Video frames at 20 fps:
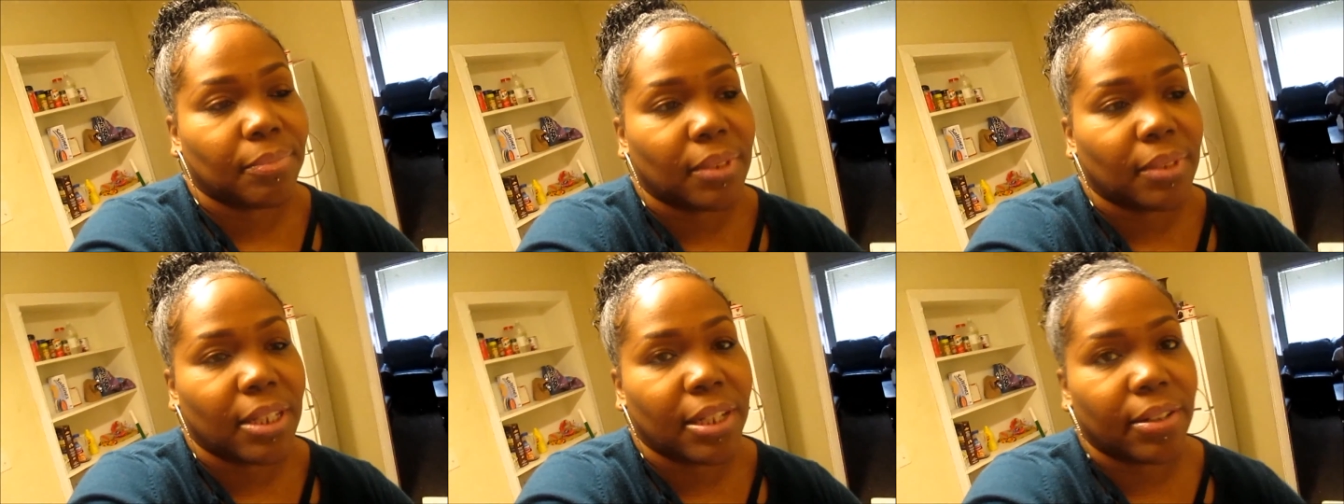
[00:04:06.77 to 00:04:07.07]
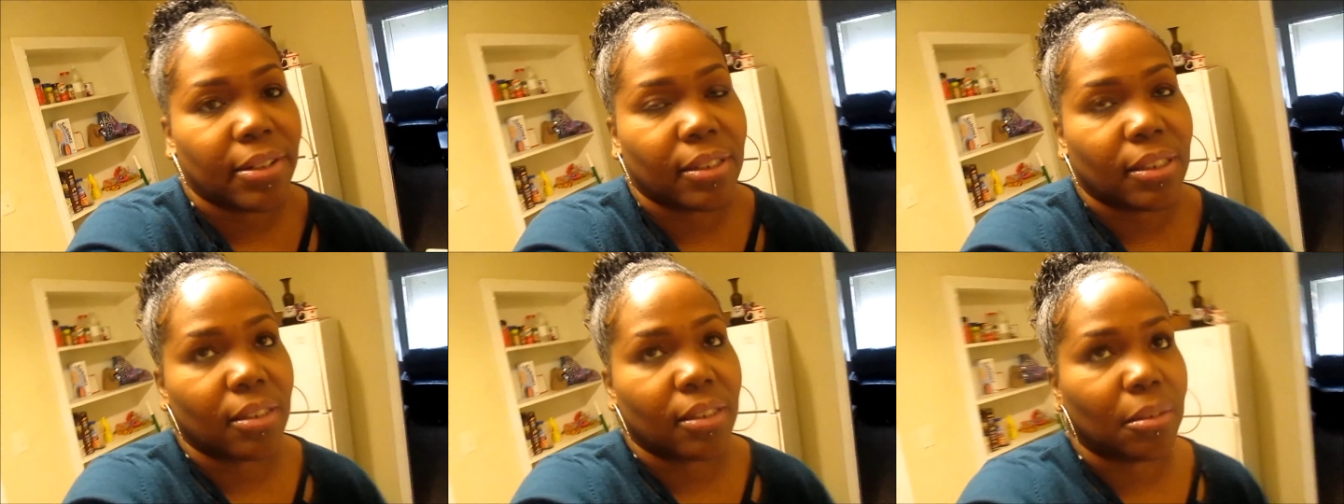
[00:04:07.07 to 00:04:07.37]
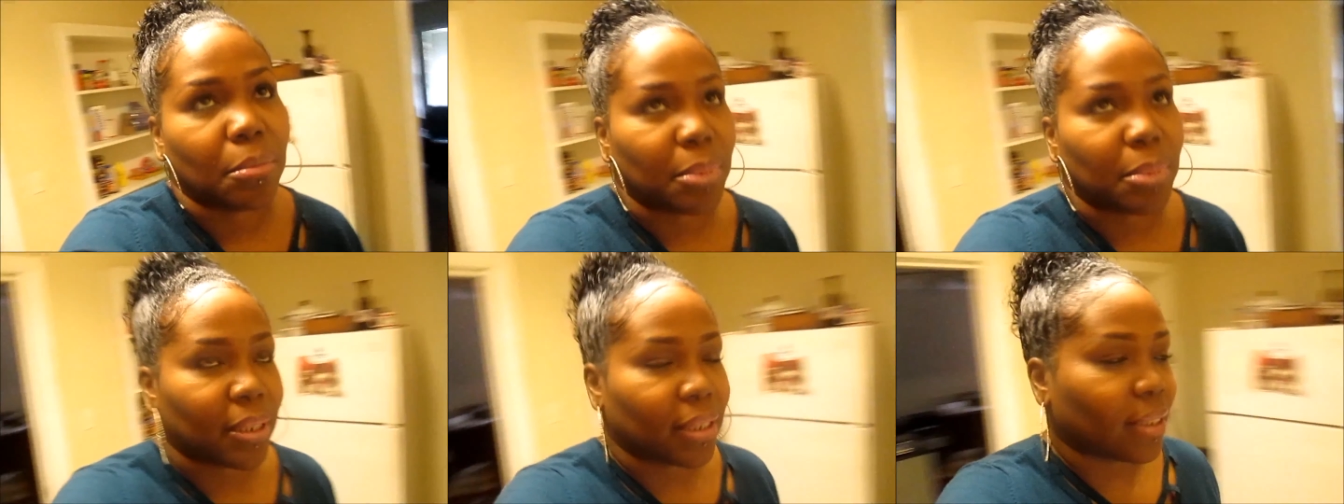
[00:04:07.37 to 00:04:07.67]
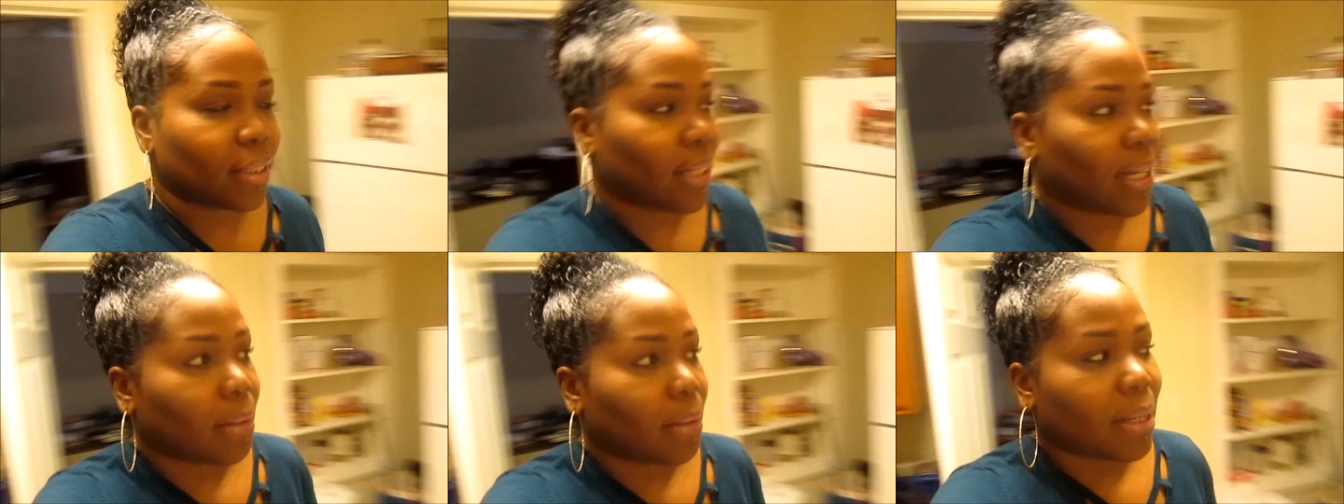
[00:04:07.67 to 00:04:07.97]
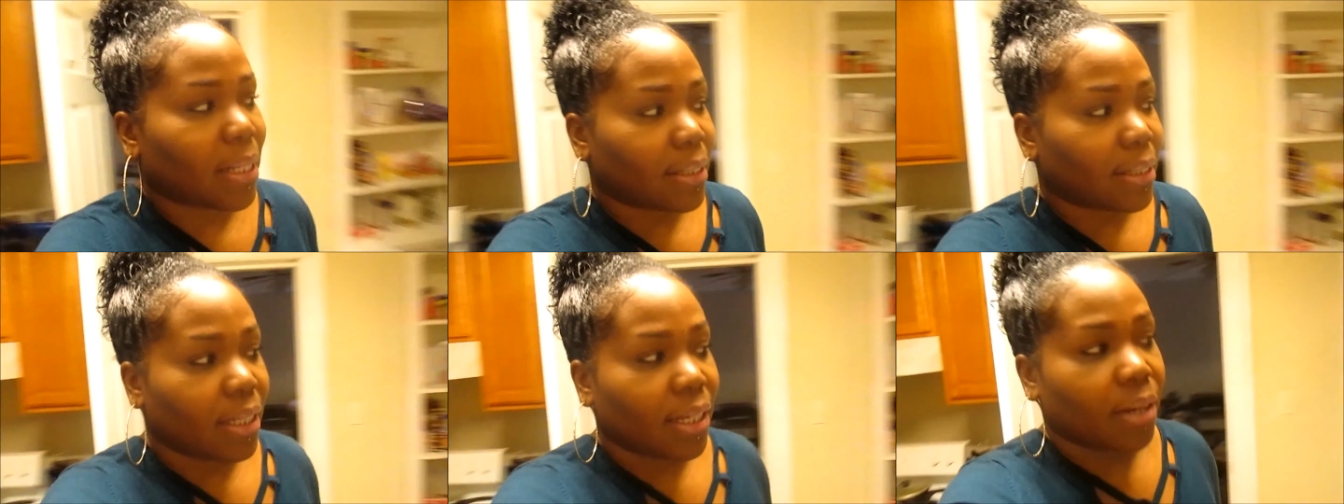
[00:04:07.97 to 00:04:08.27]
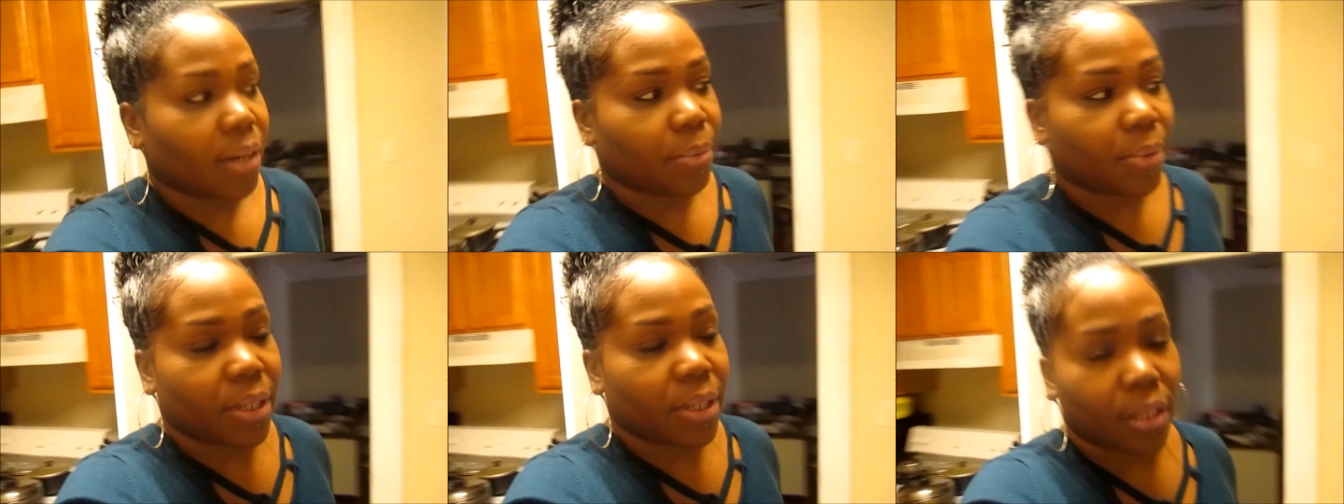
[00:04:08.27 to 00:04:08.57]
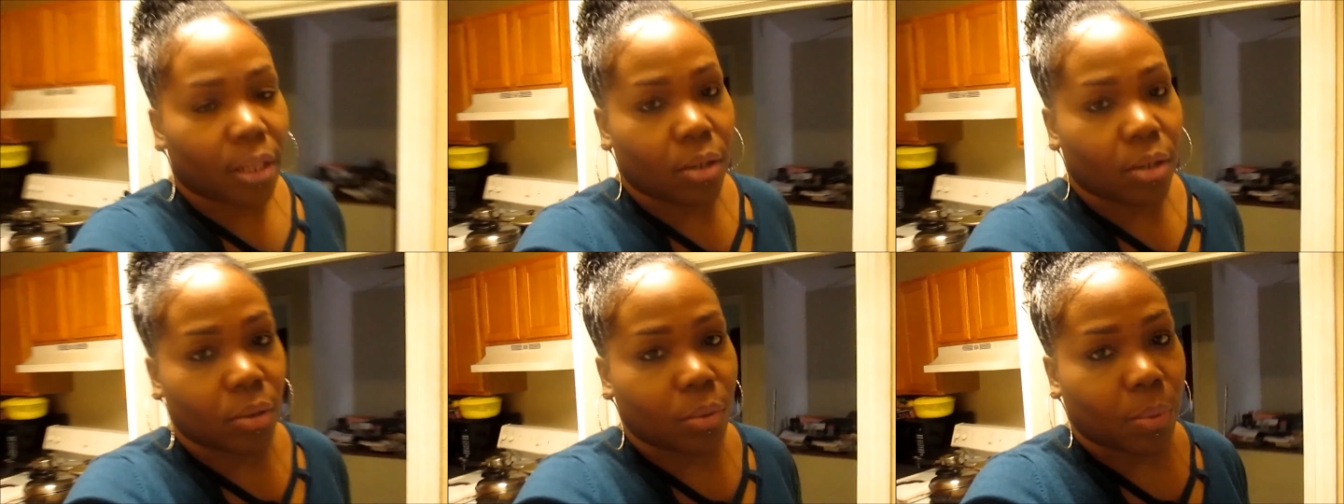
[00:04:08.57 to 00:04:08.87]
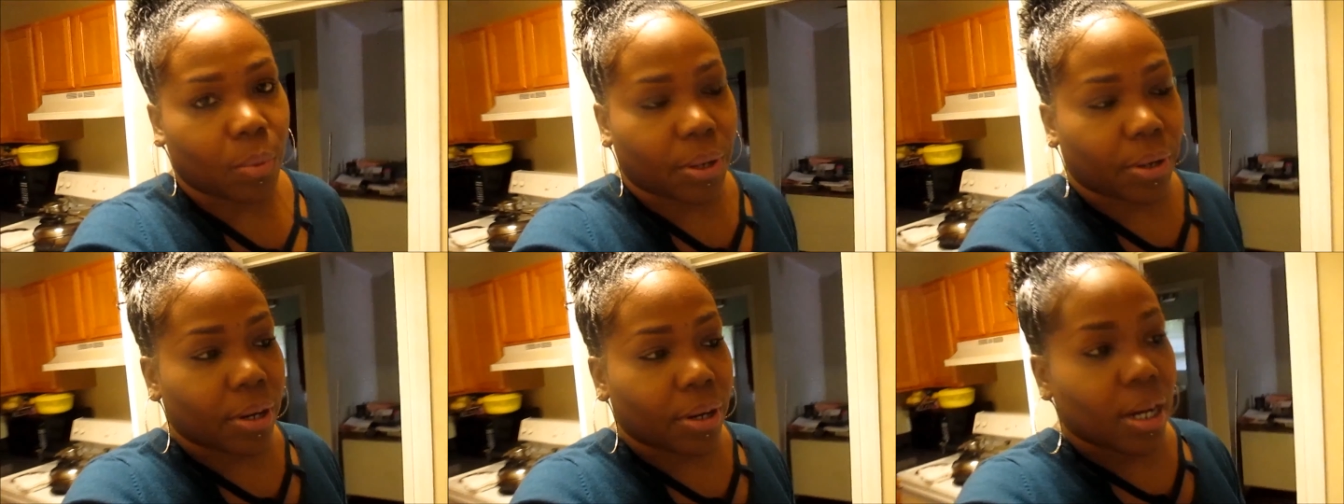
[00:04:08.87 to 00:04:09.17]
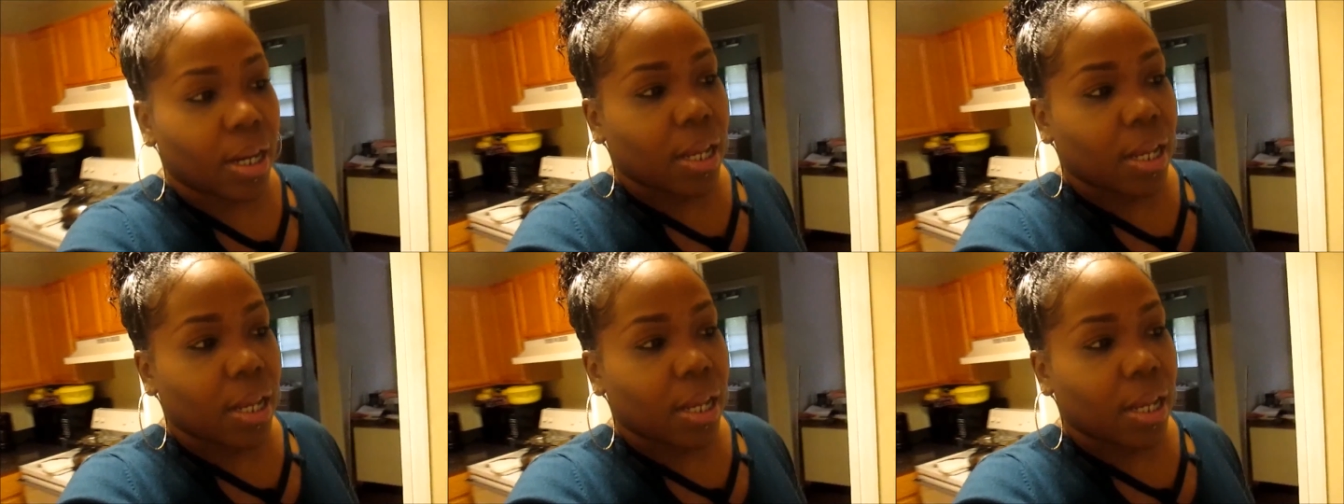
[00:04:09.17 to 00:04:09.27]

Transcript: Derek to the bus stop because he's getting ready to go to work.